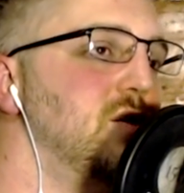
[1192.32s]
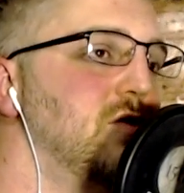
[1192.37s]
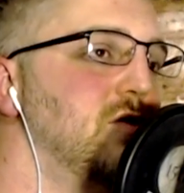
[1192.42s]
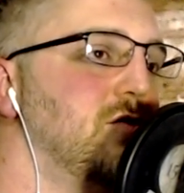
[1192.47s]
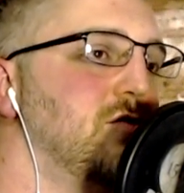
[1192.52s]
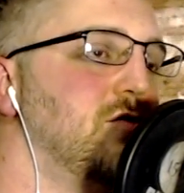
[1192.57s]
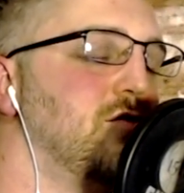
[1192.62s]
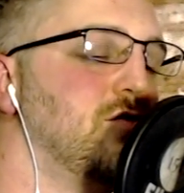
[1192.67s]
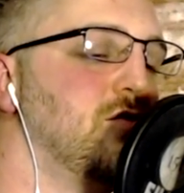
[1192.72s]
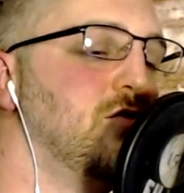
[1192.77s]

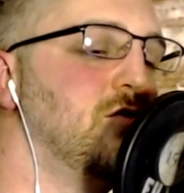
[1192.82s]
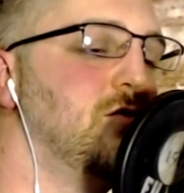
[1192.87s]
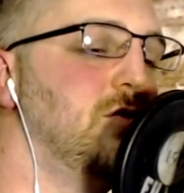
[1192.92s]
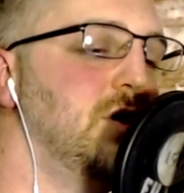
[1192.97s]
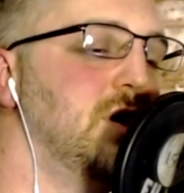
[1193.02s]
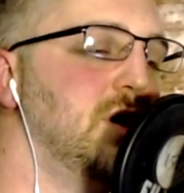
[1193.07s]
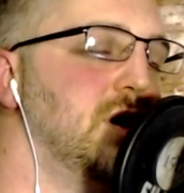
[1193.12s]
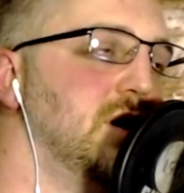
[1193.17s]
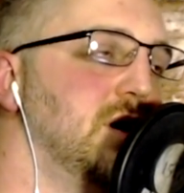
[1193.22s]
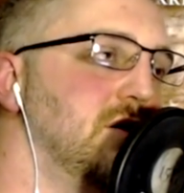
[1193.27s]

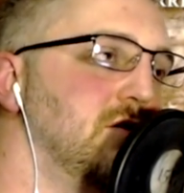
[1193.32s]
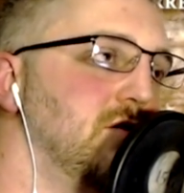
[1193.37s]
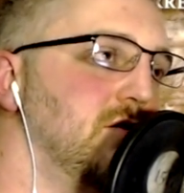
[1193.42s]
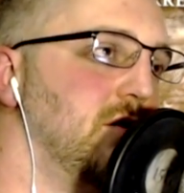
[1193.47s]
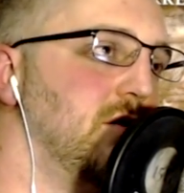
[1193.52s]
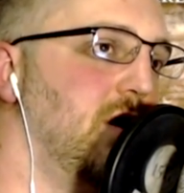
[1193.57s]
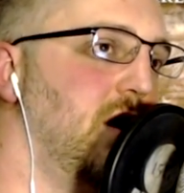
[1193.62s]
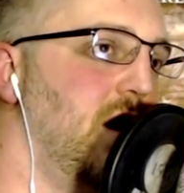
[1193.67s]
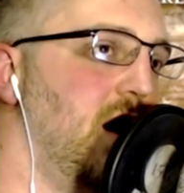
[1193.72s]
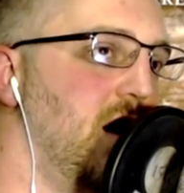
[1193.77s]
truly is,
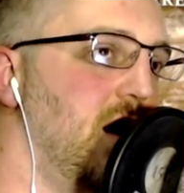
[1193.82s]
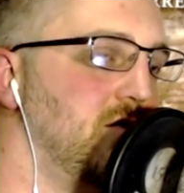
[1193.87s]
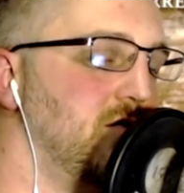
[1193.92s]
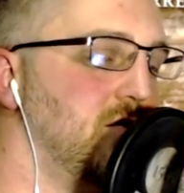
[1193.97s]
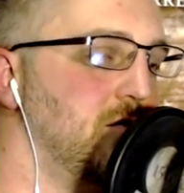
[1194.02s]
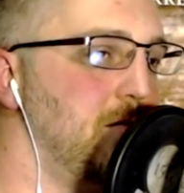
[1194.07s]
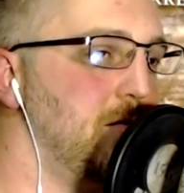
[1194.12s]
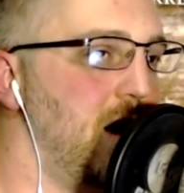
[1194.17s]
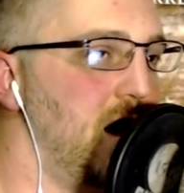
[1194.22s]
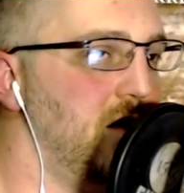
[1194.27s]
as the
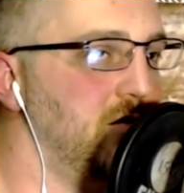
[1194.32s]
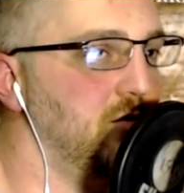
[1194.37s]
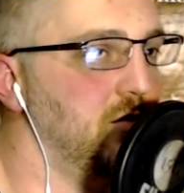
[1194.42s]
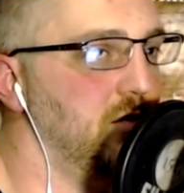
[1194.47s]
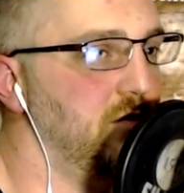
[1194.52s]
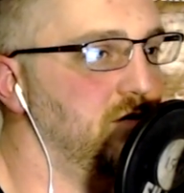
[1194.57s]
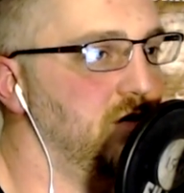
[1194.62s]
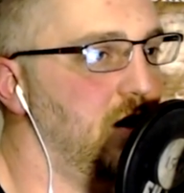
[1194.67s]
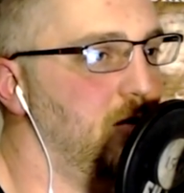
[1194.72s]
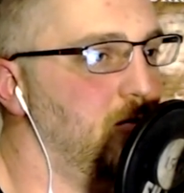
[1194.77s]
master
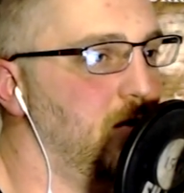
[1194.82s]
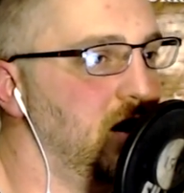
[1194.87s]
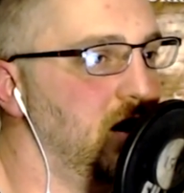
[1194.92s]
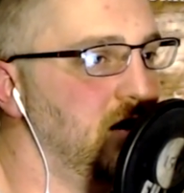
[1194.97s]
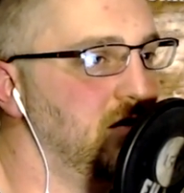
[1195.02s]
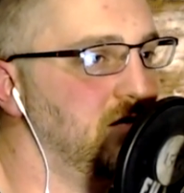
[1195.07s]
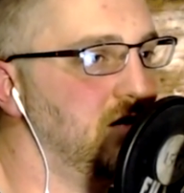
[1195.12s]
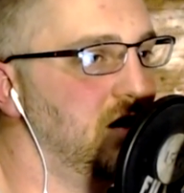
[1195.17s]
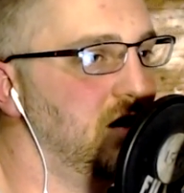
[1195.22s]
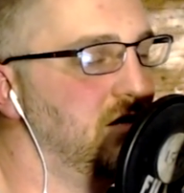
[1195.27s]
of that wedding
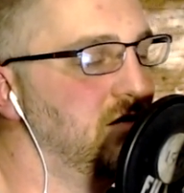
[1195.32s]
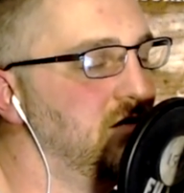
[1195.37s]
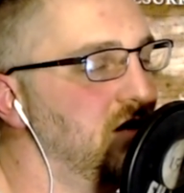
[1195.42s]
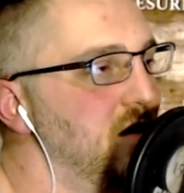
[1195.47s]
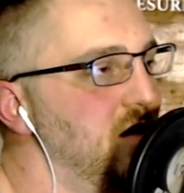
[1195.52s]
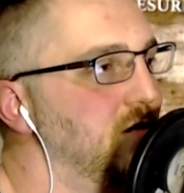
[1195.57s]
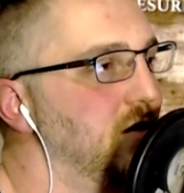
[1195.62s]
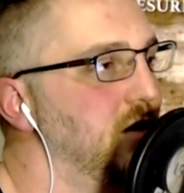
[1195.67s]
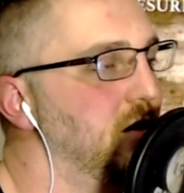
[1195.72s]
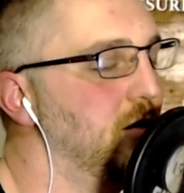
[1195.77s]
said,
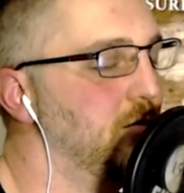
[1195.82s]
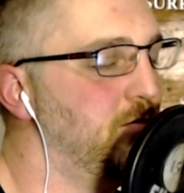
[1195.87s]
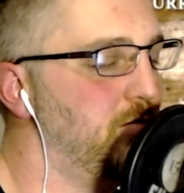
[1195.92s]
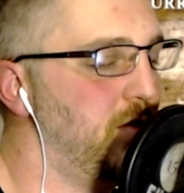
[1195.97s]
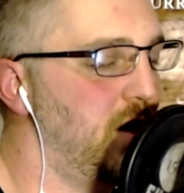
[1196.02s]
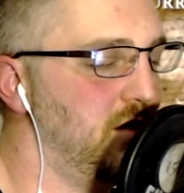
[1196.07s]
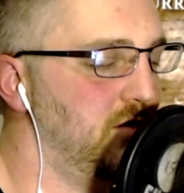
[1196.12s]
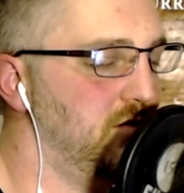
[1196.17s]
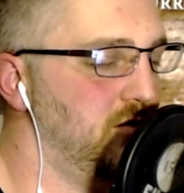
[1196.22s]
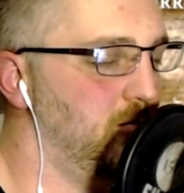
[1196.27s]
saving the
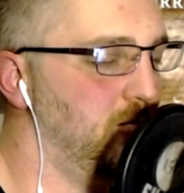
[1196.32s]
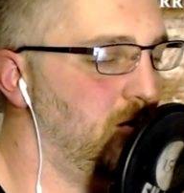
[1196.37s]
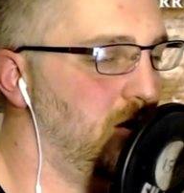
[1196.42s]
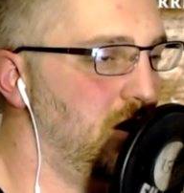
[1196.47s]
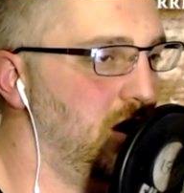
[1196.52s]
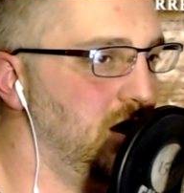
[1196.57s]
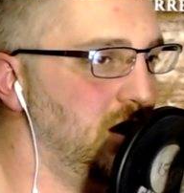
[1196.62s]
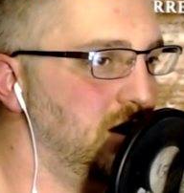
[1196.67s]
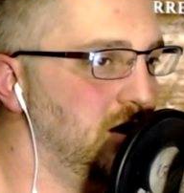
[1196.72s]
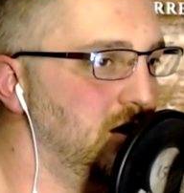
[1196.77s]
best
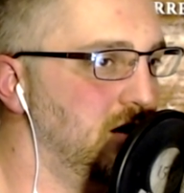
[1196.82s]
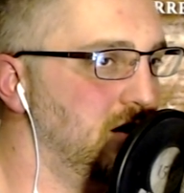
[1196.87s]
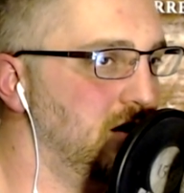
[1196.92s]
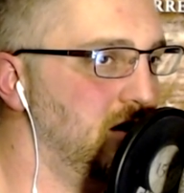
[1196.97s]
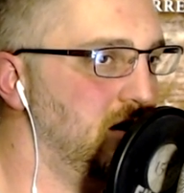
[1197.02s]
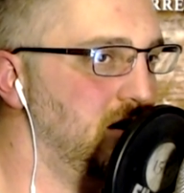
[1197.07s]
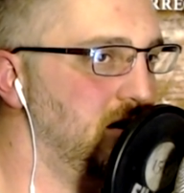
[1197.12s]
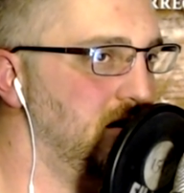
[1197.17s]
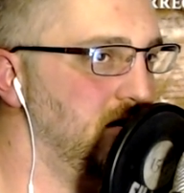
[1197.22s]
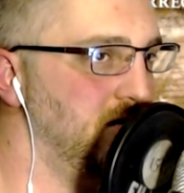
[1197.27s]
wine
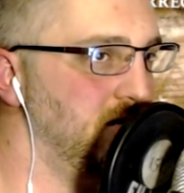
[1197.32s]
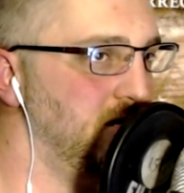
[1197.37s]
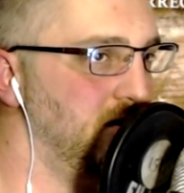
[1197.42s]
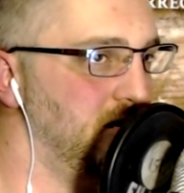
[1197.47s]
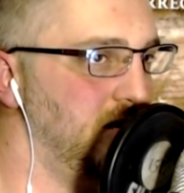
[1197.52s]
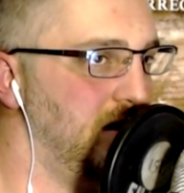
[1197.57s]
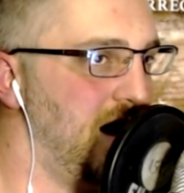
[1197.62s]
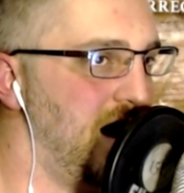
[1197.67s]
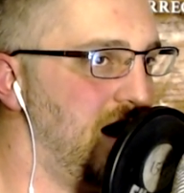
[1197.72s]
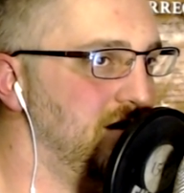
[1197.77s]
for
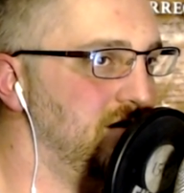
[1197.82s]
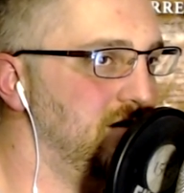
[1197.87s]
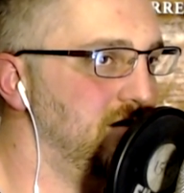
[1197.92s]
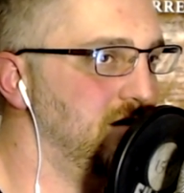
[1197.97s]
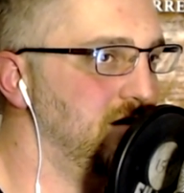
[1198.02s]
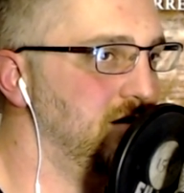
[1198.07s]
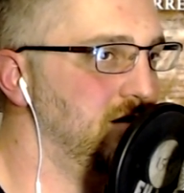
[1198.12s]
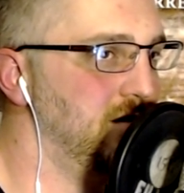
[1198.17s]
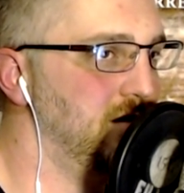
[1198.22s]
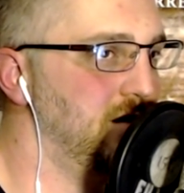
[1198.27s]

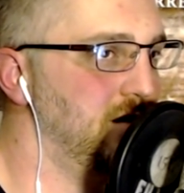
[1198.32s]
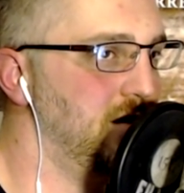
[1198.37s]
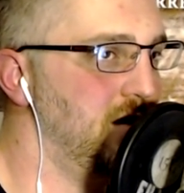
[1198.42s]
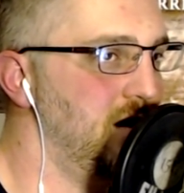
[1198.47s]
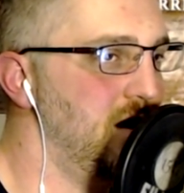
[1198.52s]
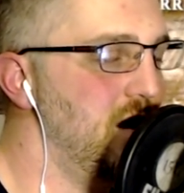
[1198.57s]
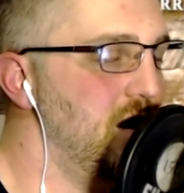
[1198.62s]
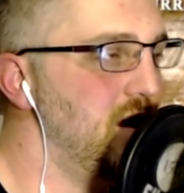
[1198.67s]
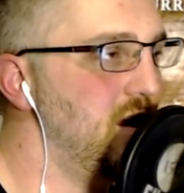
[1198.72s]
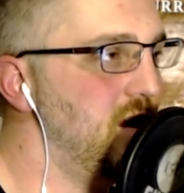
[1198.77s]
last.
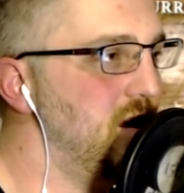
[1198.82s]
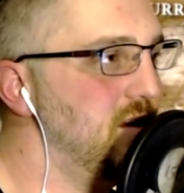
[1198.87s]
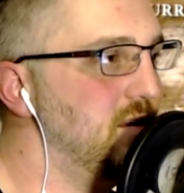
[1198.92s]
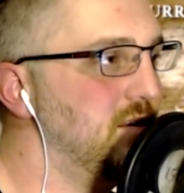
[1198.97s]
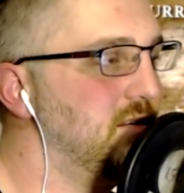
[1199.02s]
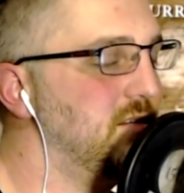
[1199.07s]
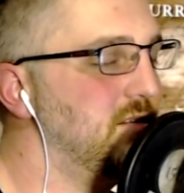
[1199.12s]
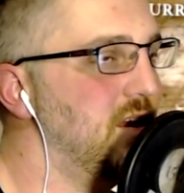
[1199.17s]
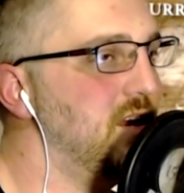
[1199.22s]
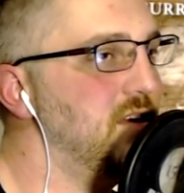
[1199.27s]
He is
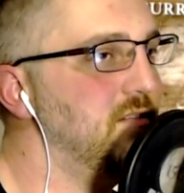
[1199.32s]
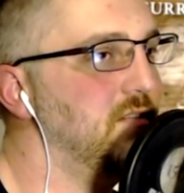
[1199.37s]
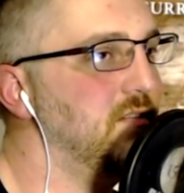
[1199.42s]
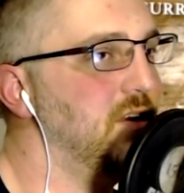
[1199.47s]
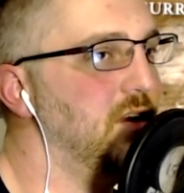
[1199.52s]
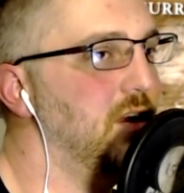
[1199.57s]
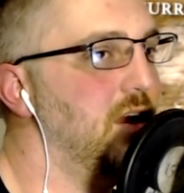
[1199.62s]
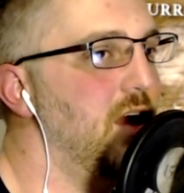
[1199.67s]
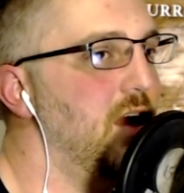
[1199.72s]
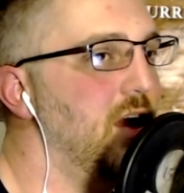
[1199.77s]

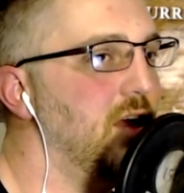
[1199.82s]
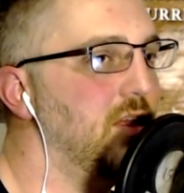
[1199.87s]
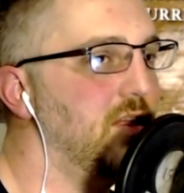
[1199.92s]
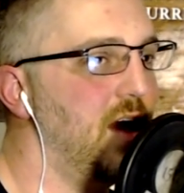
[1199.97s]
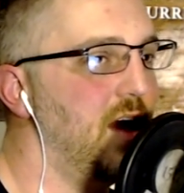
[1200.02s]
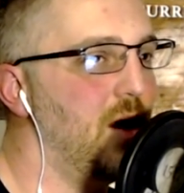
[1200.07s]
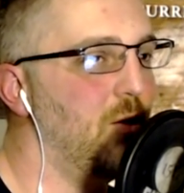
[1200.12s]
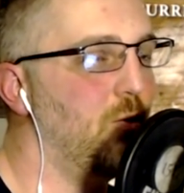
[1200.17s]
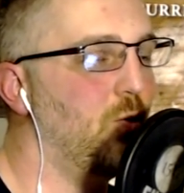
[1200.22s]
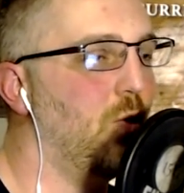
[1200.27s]
saving
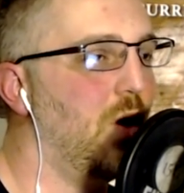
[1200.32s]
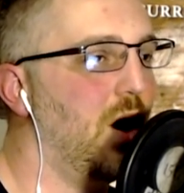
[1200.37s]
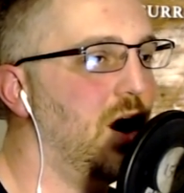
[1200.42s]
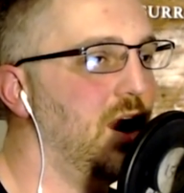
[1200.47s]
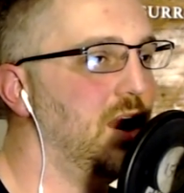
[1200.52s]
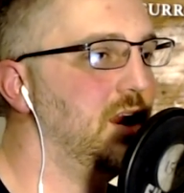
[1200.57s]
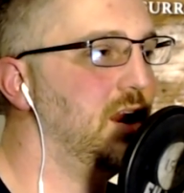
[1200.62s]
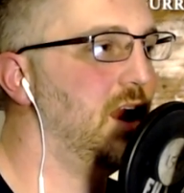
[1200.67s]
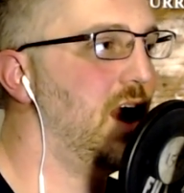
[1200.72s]
that wine at